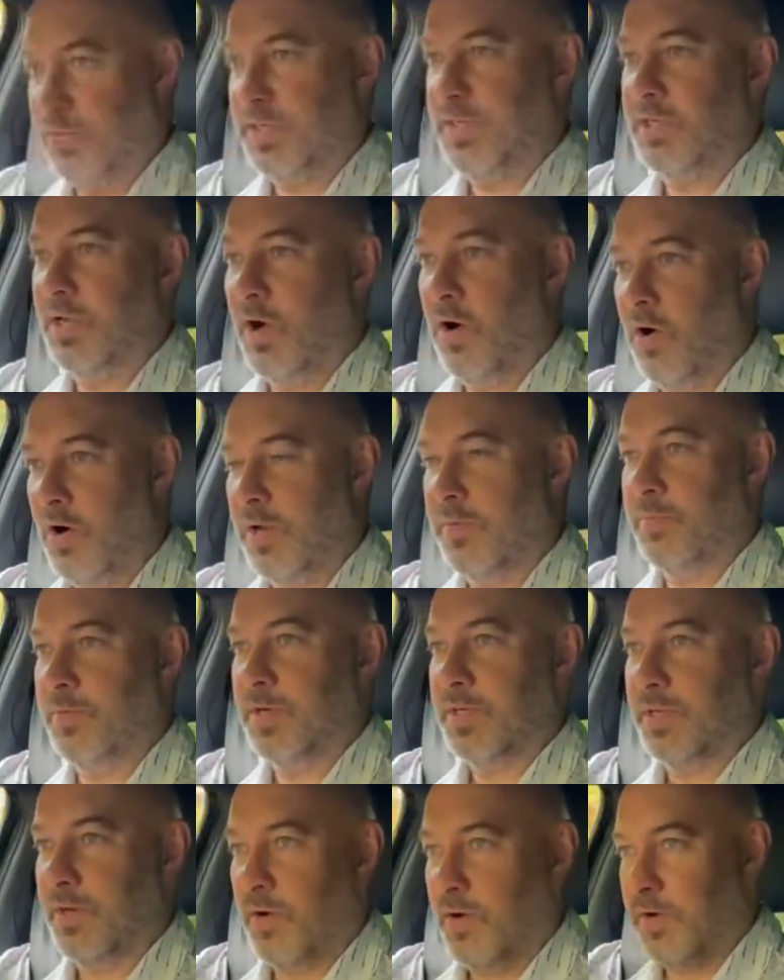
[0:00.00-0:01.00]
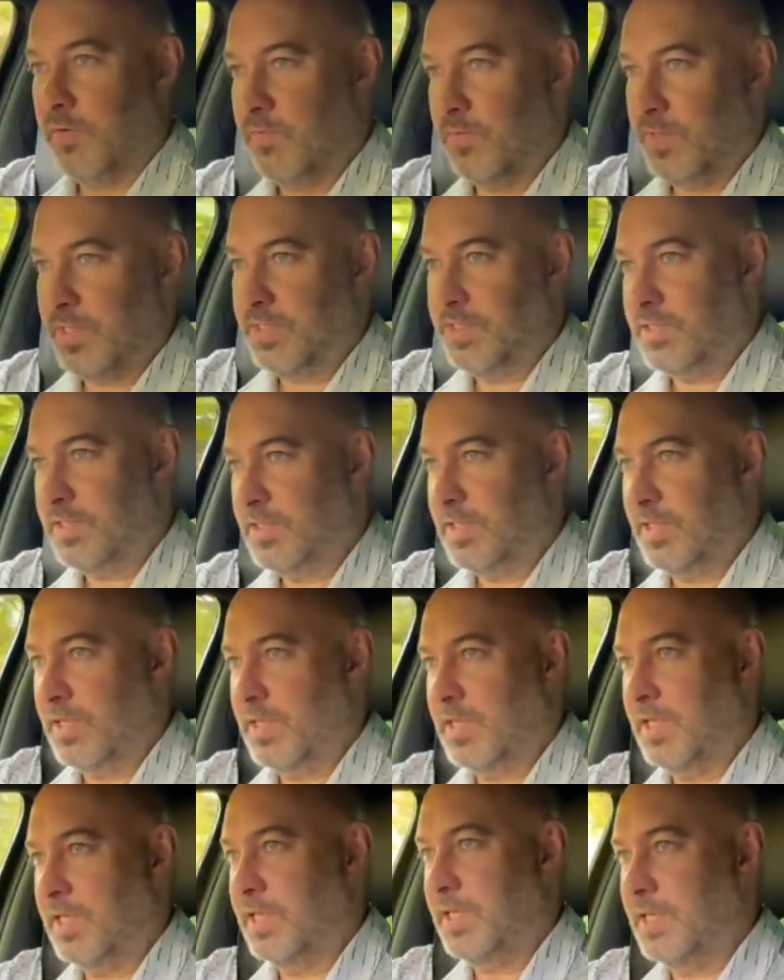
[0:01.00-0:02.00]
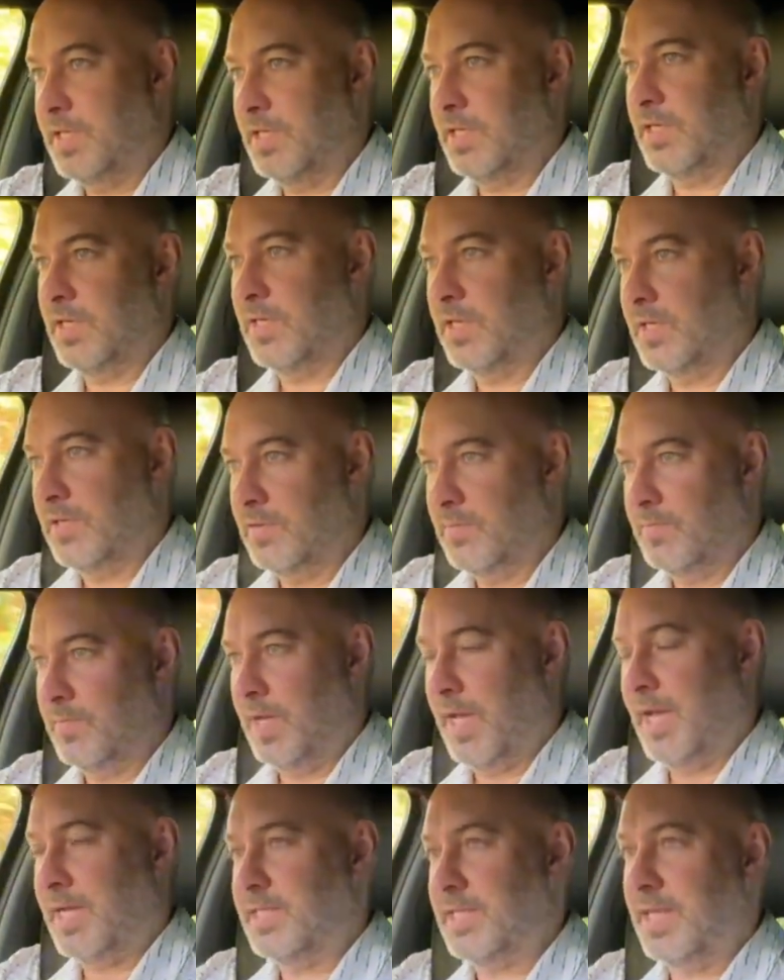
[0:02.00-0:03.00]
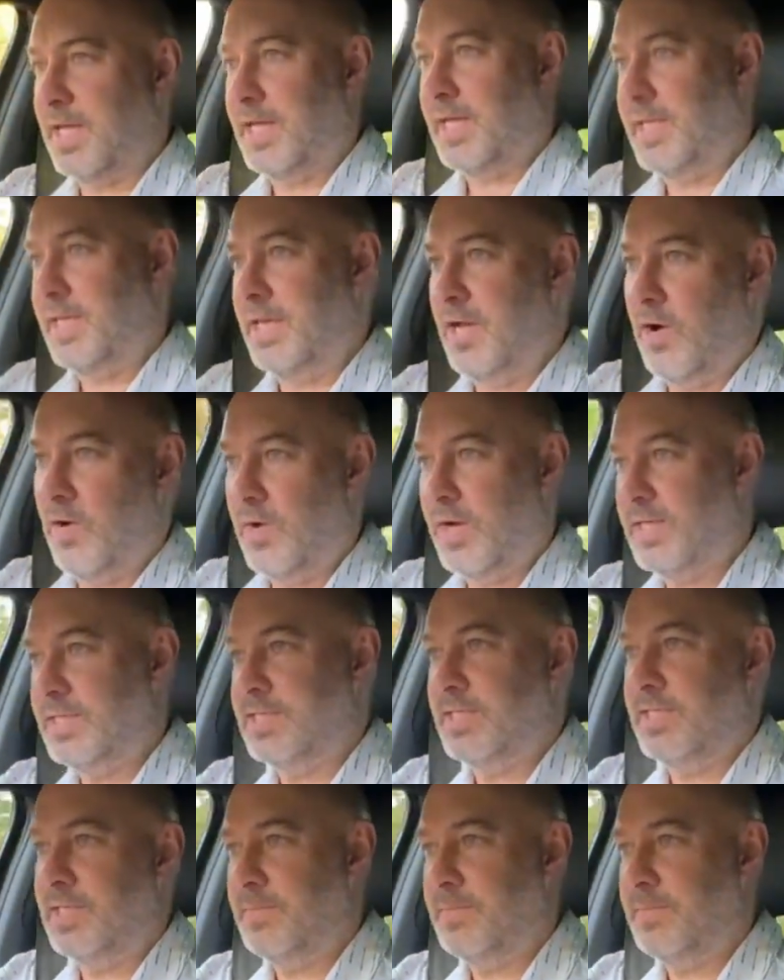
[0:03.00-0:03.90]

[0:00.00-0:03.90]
and hybrid. I recently had a ID